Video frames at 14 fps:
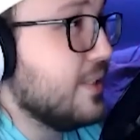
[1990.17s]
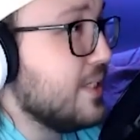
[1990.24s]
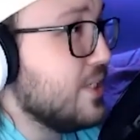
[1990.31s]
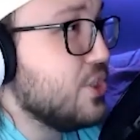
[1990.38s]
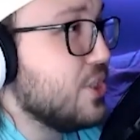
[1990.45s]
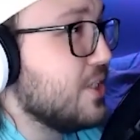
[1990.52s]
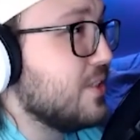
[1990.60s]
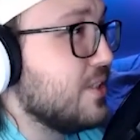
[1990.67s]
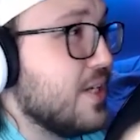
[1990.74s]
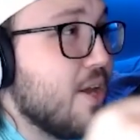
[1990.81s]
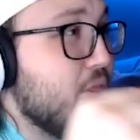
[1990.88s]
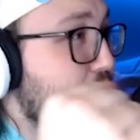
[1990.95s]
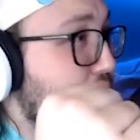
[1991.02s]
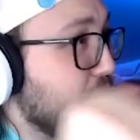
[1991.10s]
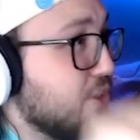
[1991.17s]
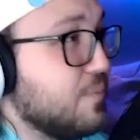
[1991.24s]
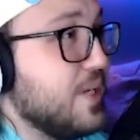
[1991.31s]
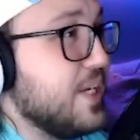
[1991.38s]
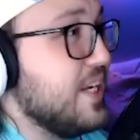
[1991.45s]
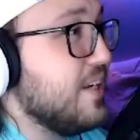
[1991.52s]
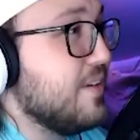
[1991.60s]
just there's
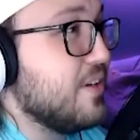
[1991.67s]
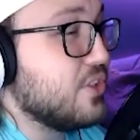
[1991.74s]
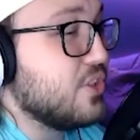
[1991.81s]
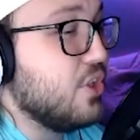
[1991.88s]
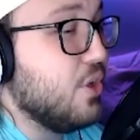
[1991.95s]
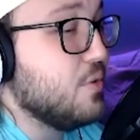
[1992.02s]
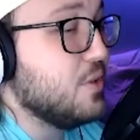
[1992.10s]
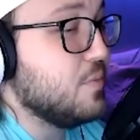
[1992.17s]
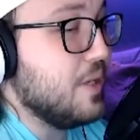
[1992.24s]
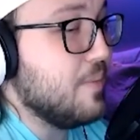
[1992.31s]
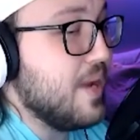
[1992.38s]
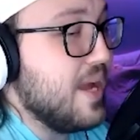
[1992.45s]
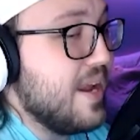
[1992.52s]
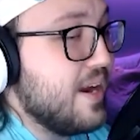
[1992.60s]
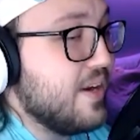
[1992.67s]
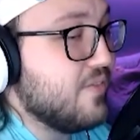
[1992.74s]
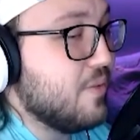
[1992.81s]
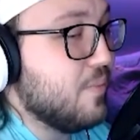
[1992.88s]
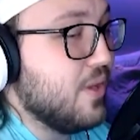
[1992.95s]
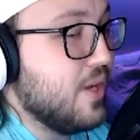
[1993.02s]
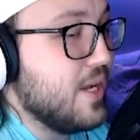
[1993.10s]
clones being made out of
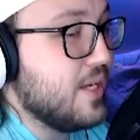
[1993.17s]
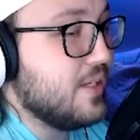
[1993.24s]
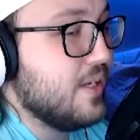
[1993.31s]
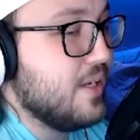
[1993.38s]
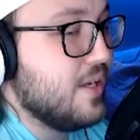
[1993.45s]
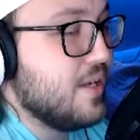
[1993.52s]
them, like